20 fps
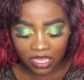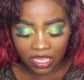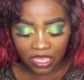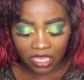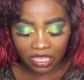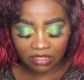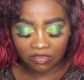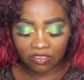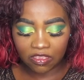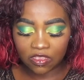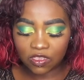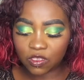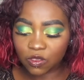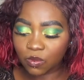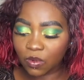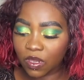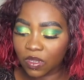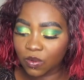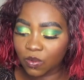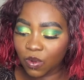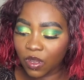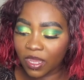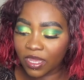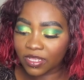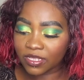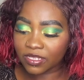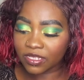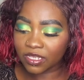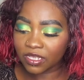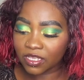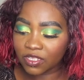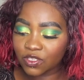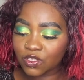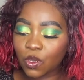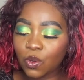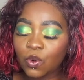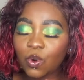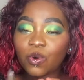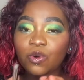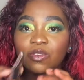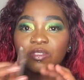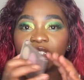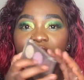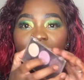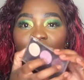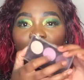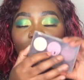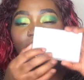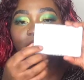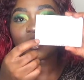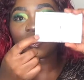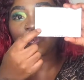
and this one was so old, and this one was